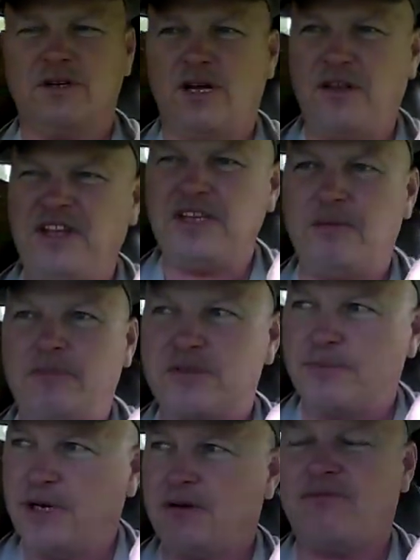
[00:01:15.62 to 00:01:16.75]
I think they're
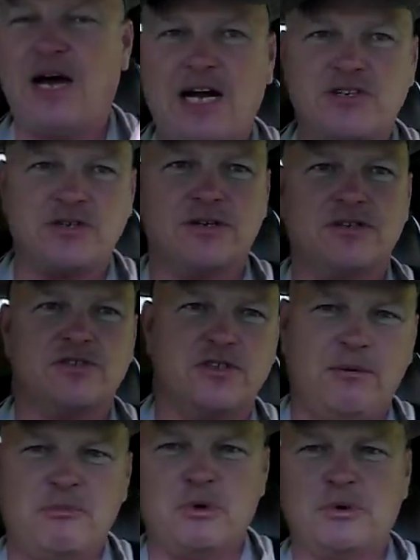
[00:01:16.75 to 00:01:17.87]
mismanufactured because the
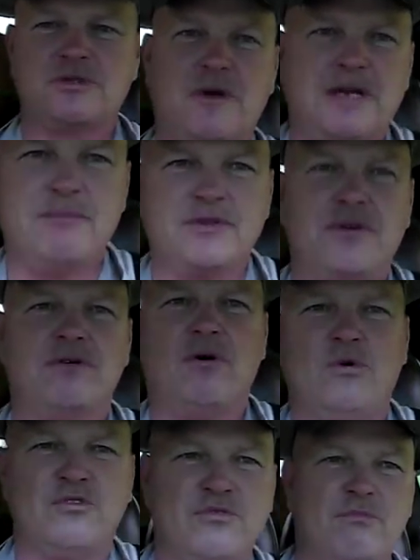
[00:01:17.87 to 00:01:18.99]
number was right, but the
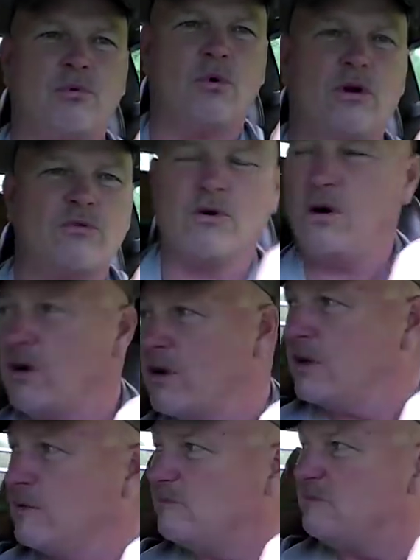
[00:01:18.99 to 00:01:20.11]
holes bored wrong.
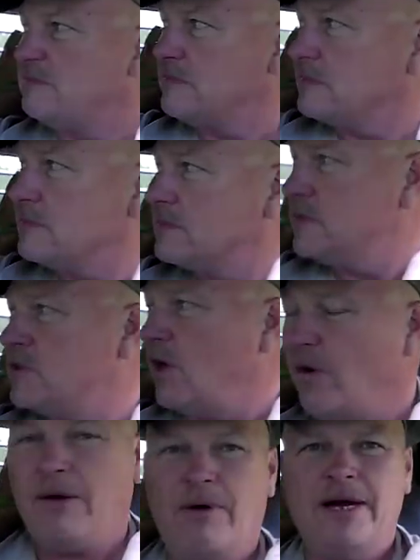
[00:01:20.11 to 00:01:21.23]
So
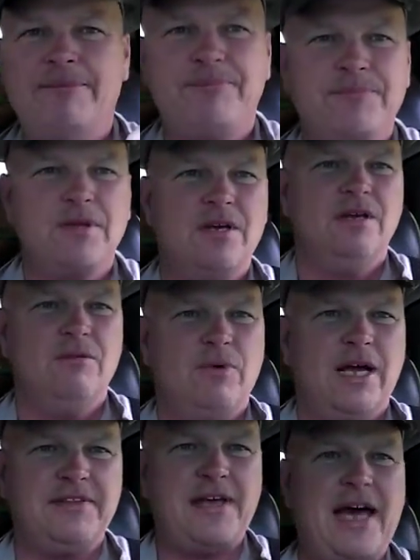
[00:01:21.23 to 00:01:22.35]
anyway, we
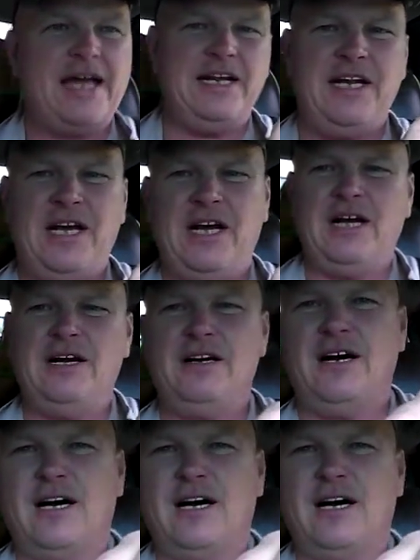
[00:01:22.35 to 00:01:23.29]
got that in there.